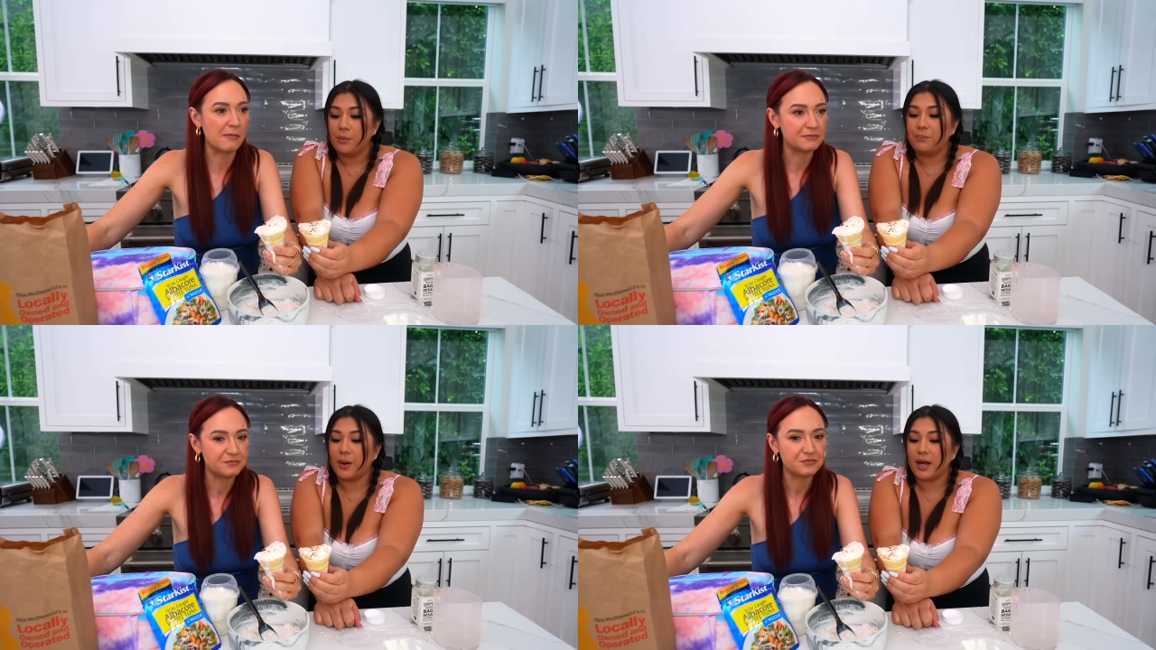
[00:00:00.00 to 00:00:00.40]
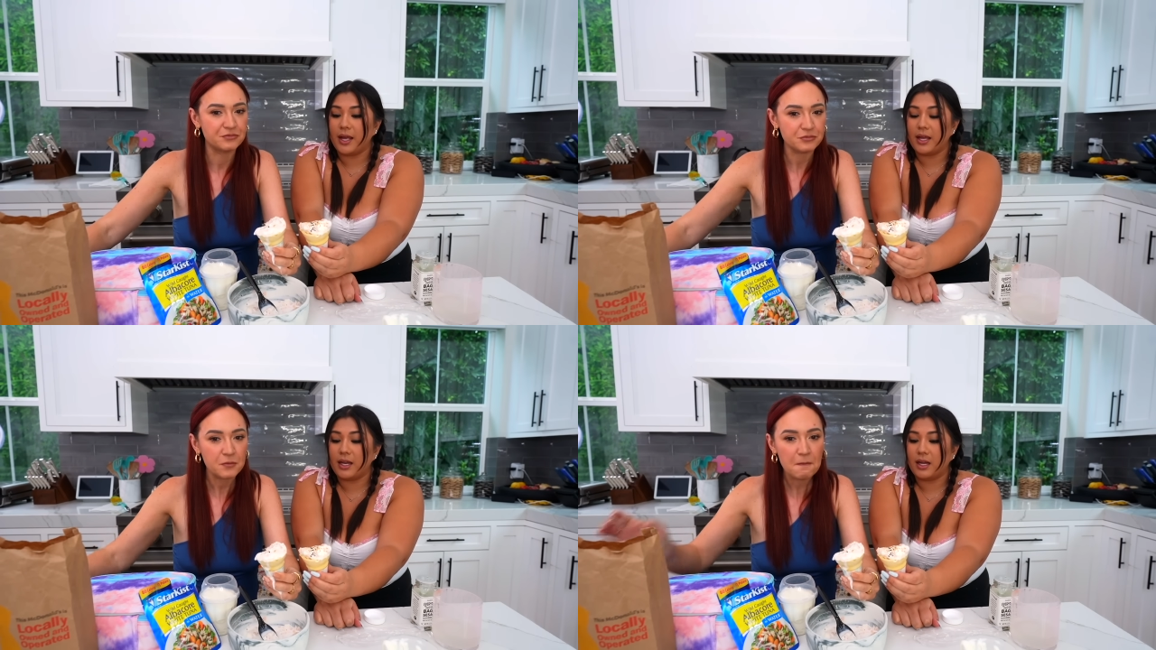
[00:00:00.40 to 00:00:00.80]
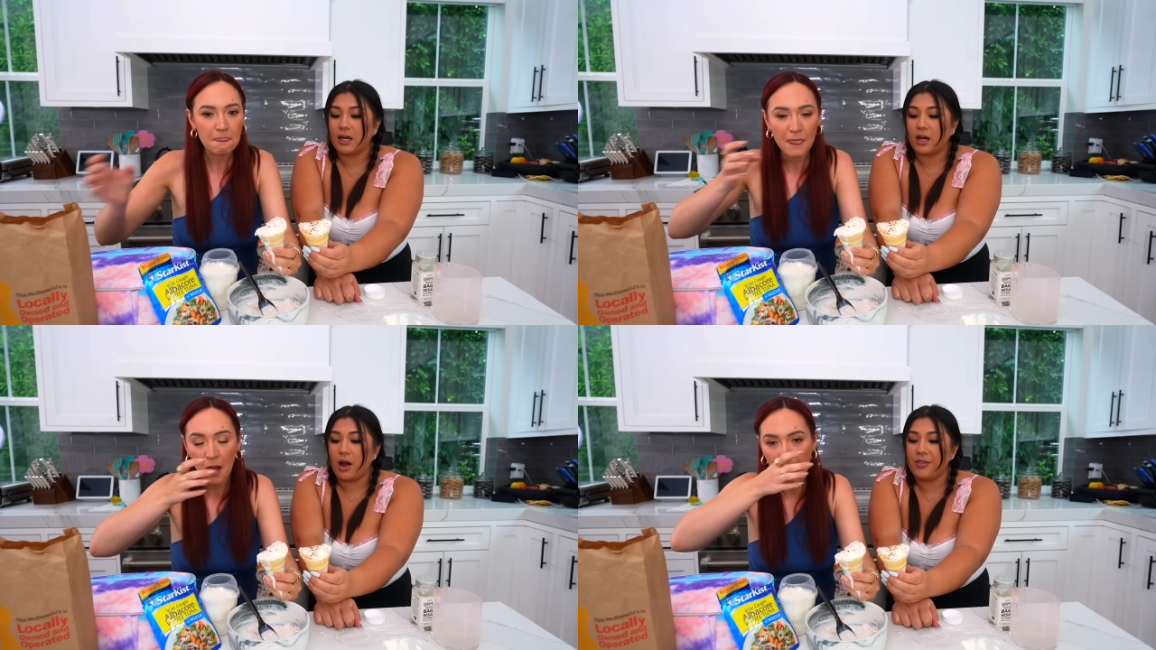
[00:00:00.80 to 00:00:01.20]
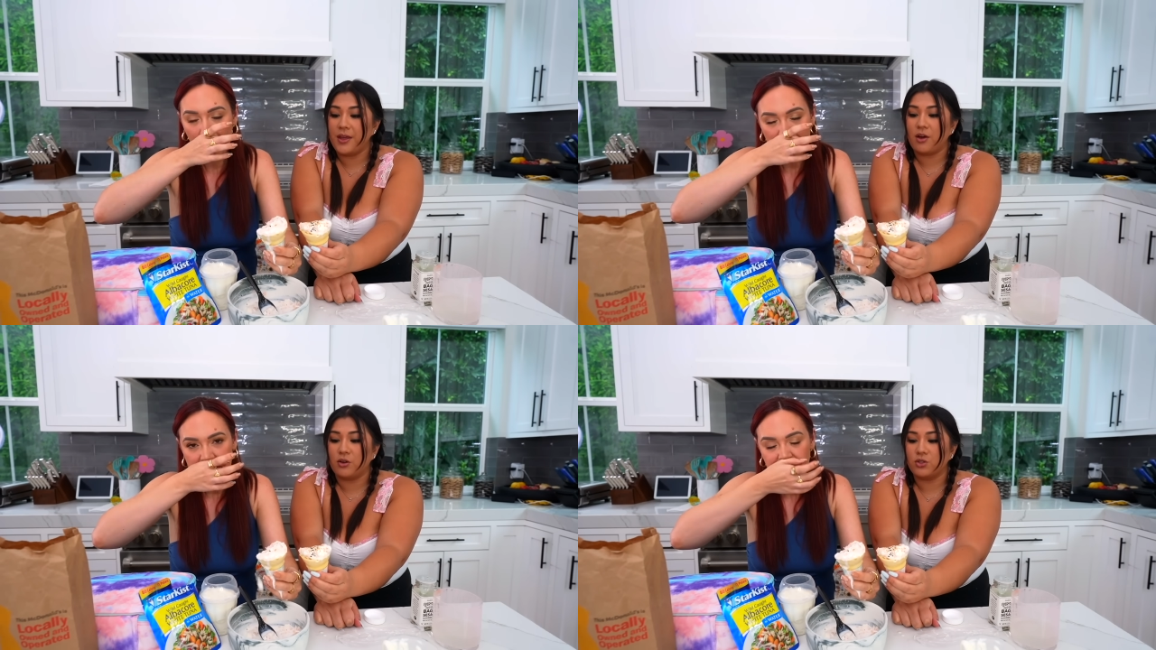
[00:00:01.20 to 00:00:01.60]
Speaker 1: but I
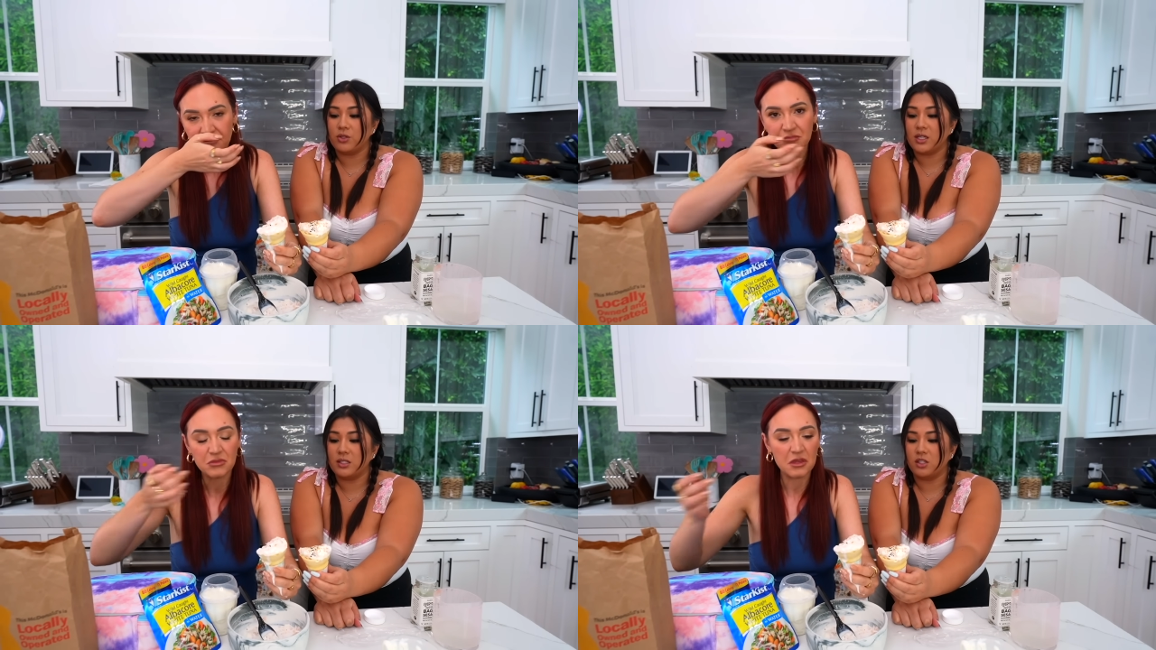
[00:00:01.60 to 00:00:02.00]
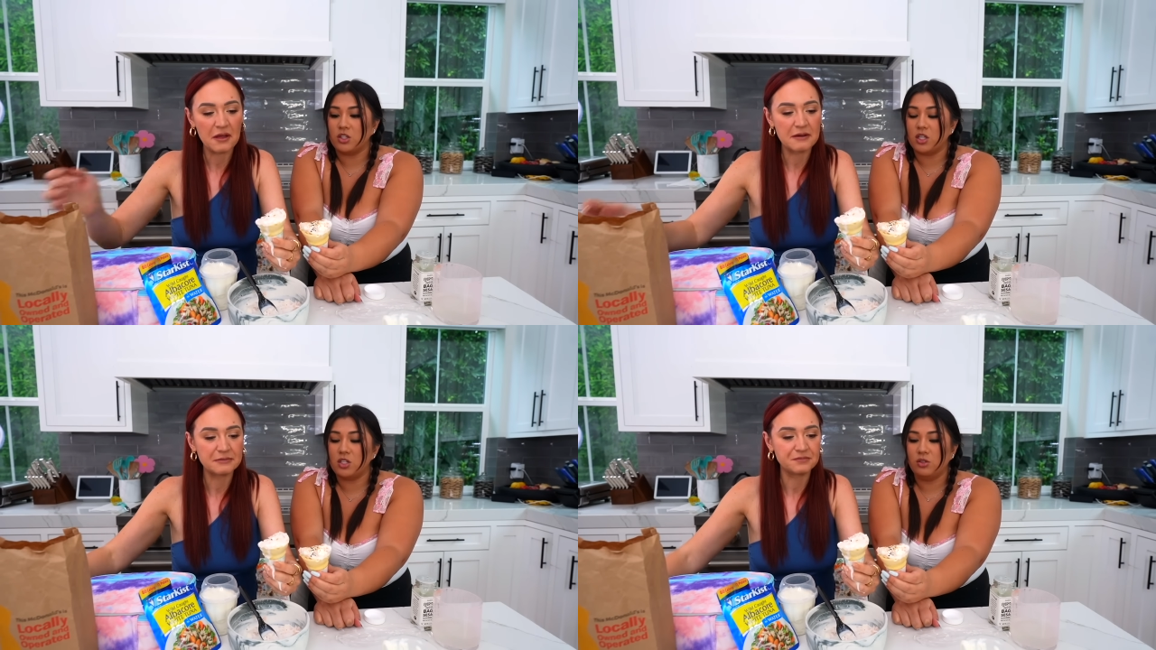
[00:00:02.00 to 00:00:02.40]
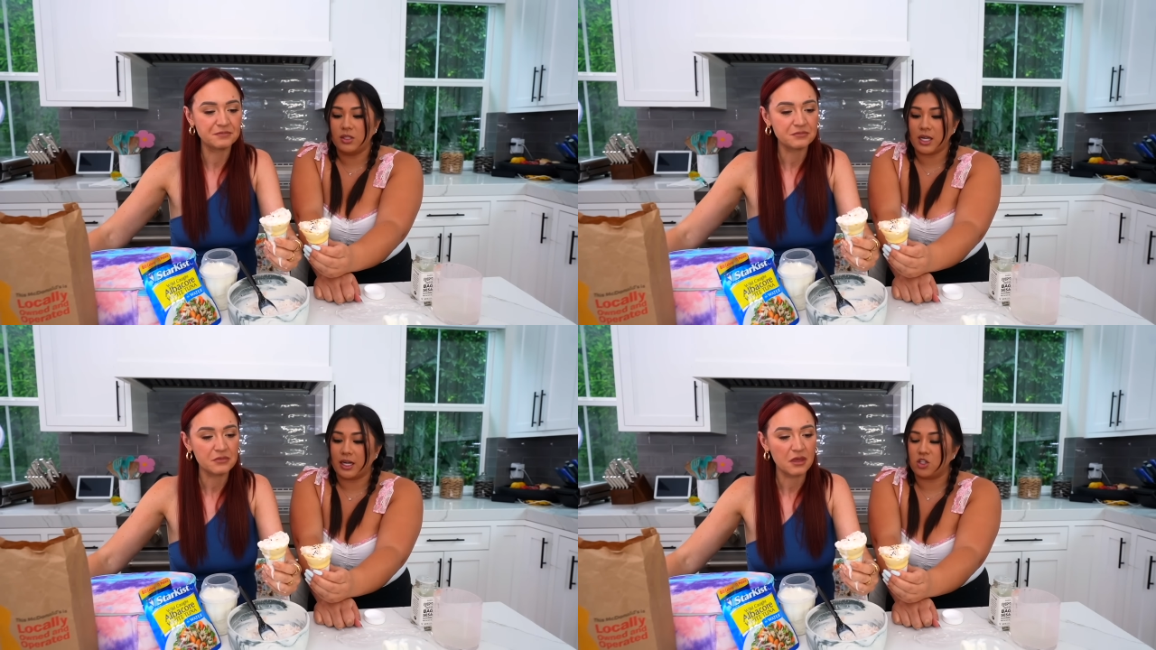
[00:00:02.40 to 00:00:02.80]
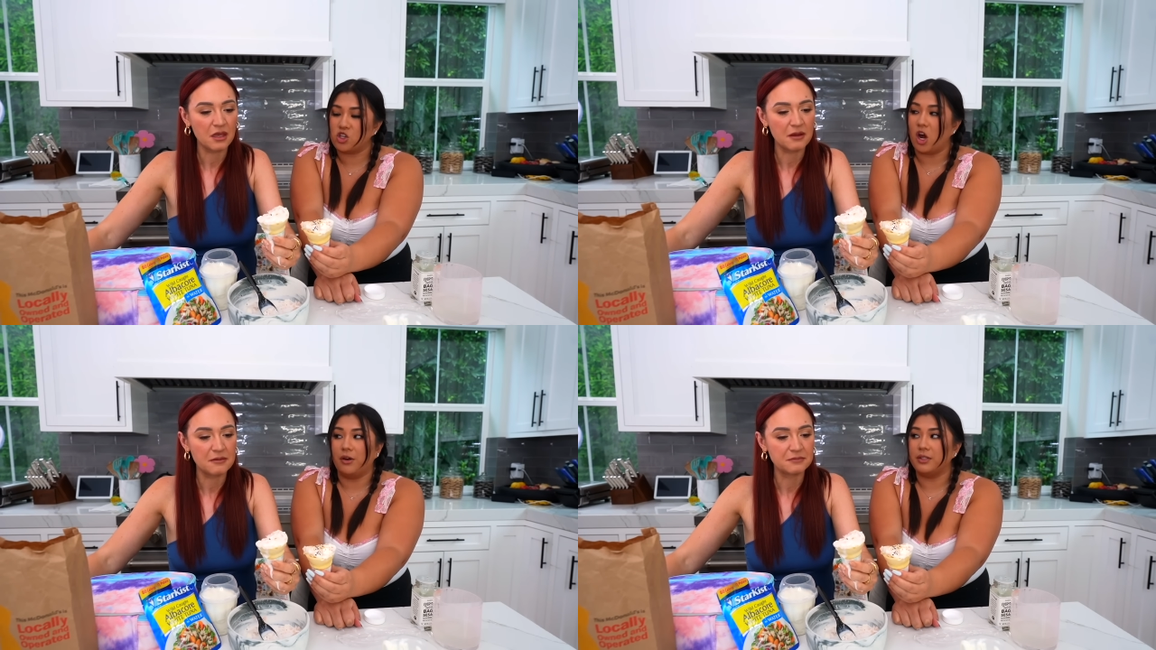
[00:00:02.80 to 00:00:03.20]
think also it's because the tuna's kind of
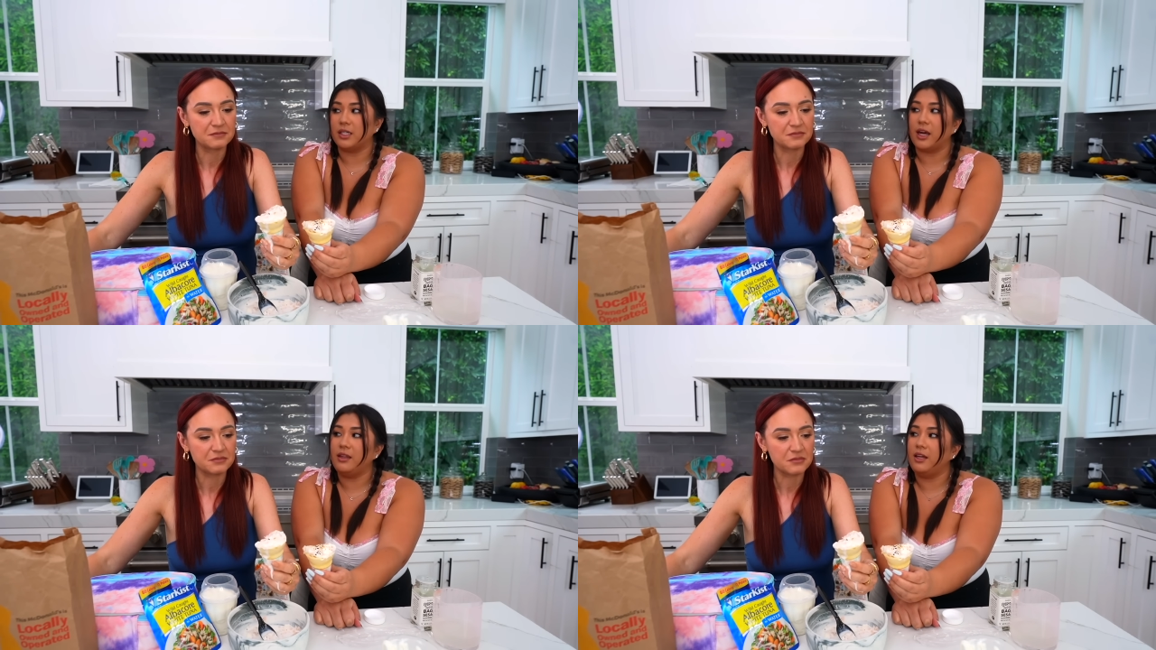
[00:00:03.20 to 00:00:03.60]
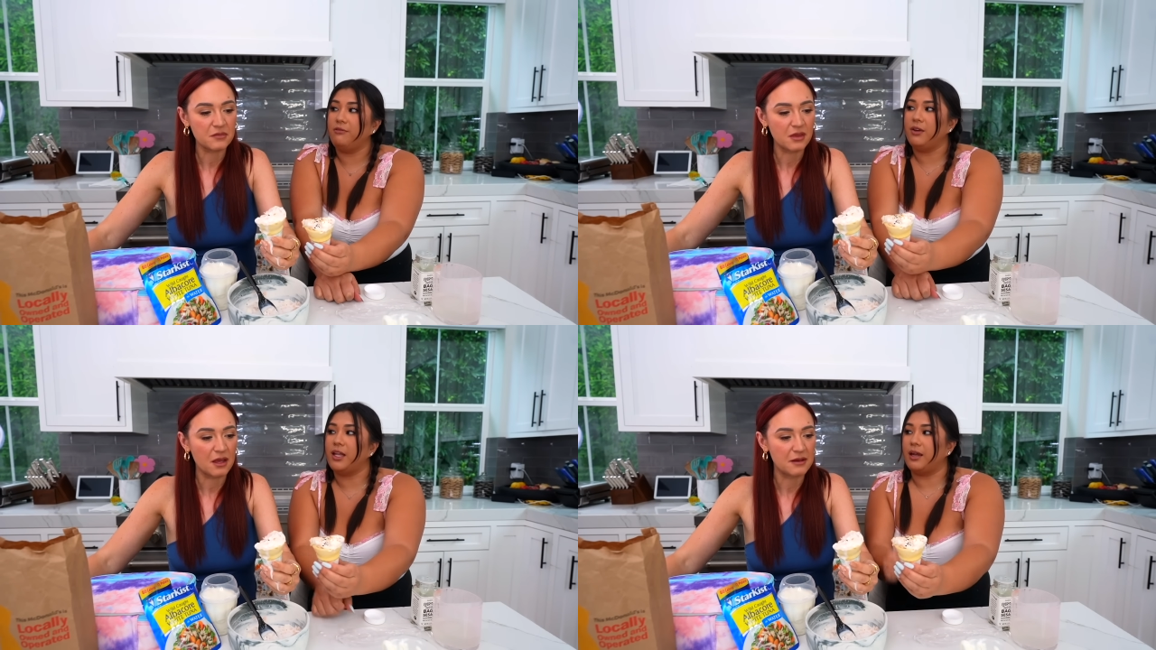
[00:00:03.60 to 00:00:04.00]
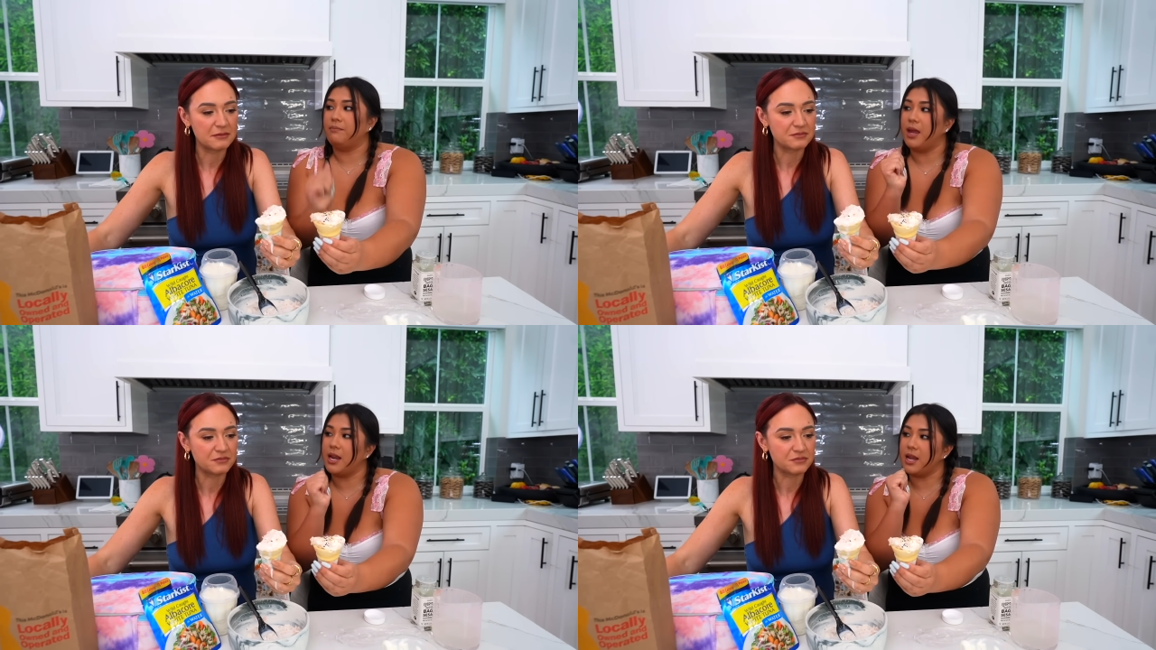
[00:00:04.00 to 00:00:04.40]
chunked. Like I think if we like made